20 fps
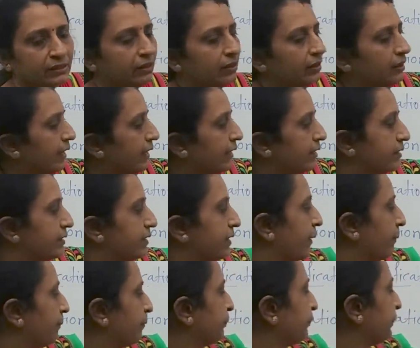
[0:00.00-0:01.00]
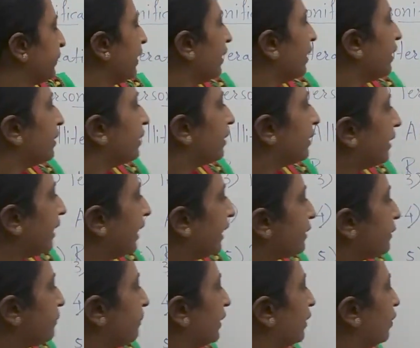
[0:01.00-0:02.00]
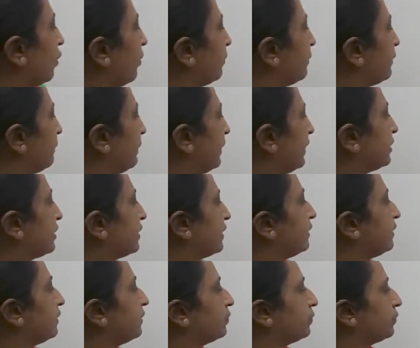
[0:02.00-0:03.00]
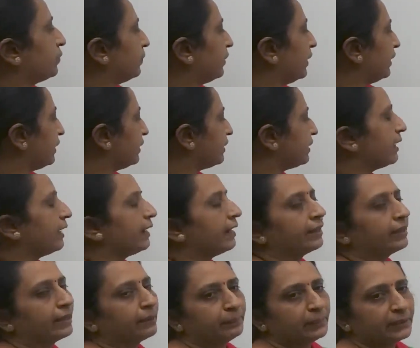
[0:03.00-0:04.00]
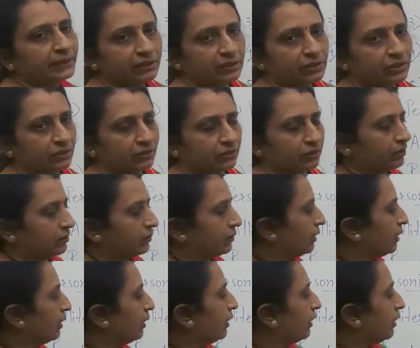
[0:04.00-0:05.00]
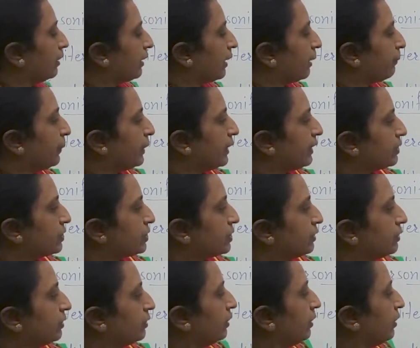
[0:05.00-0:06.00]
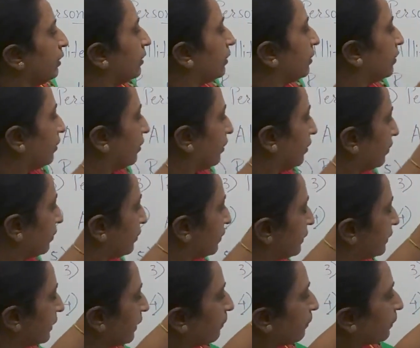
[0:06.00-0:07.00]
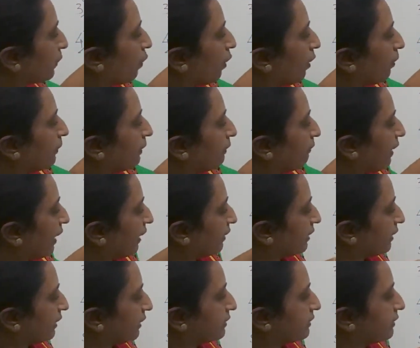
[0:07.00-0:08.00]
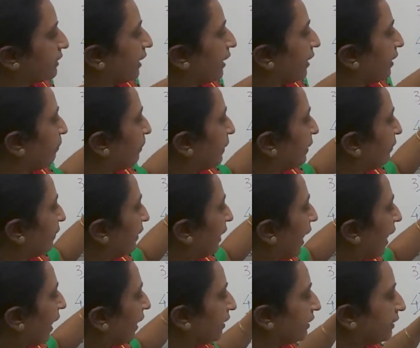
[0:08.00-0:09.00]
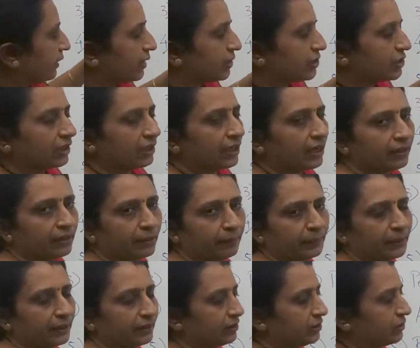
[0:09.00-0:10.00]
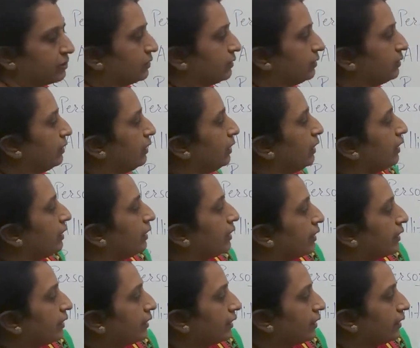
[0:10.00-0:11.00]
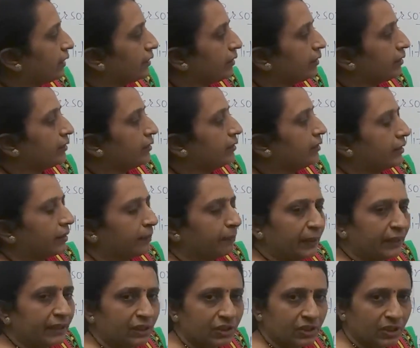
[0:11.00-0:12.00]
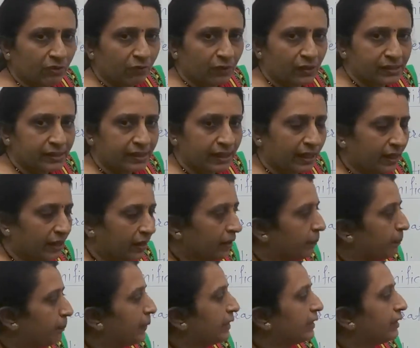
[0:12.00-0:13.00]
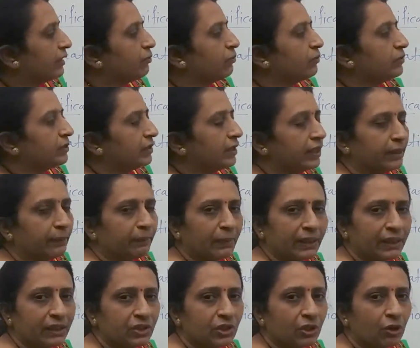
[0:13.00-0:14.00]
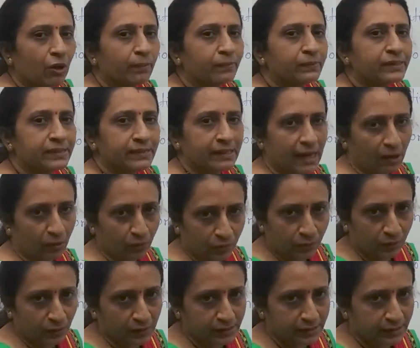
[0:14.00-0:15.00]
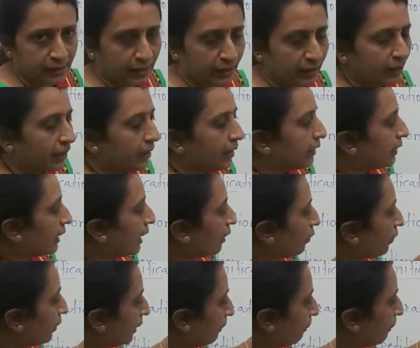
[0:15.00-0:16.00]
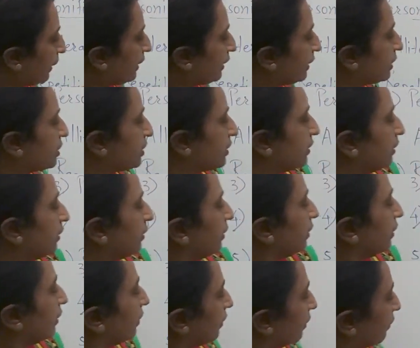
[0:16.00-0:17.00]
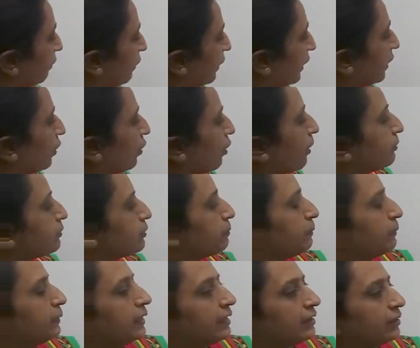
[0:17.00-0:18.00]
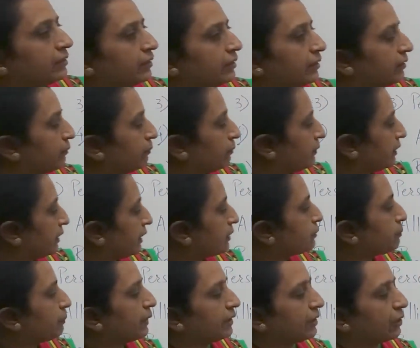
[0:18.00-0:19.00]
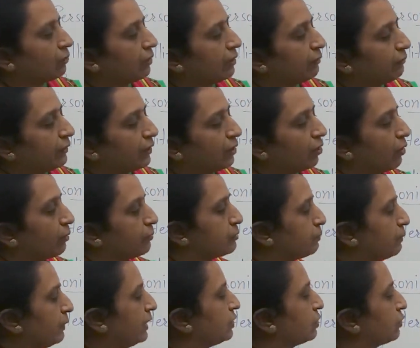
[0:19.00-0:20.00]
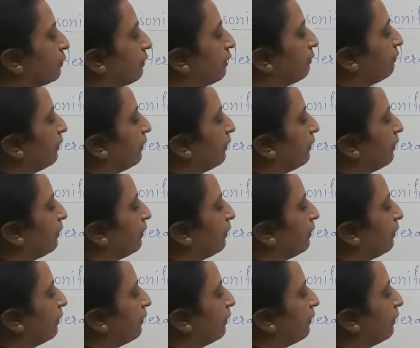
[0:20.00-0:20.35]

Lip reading: the exam. Next figure of speech is, students, repetition. Repetition, some common factor is there between alliteration and repetition. Here, repetition was there, but the repetition of sound was there. Now, repetition figure of, in this particular figure of speech, you will